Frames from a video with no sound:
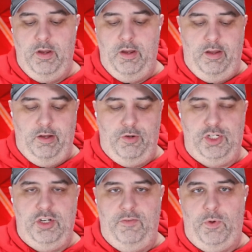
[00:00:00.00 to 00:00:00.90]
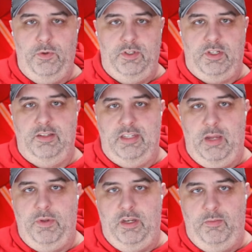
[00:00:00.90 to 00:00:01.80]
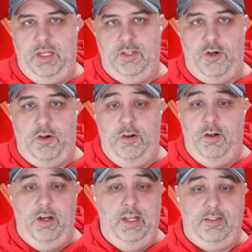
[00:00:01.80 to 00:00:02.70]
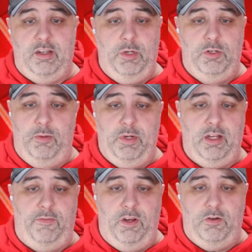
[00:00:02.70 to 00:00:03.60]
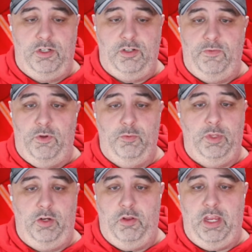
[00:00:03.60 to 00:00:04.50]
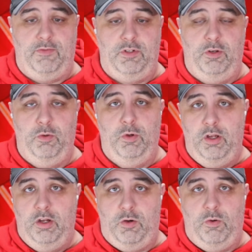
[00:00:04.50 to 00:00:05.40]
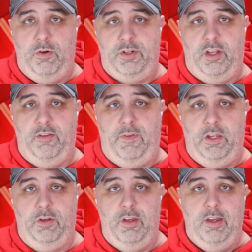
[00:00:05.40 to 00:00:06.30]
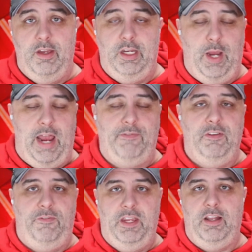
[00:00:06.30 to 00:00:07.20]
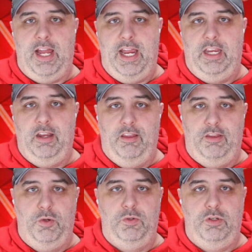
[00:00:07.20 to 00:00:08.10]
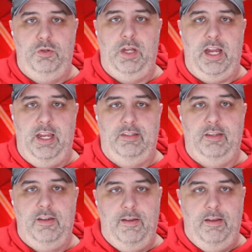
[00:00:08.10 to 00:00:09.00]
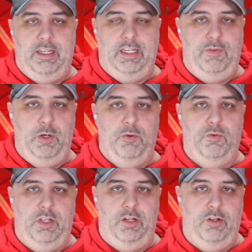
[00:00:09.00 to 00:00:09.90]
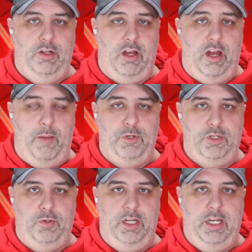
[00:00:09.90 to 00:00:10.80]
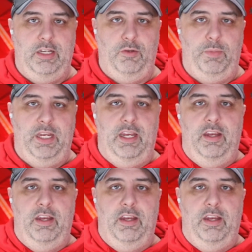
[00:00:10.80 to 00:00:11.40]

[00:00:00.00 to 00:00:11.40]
Christian Fulton is going to step in and be a starter. It's going to be Trent McDuffie and Christian Fulton when they only have 2 corners on the field. You have to feel like those 2 guys give you a really good opportunity to be,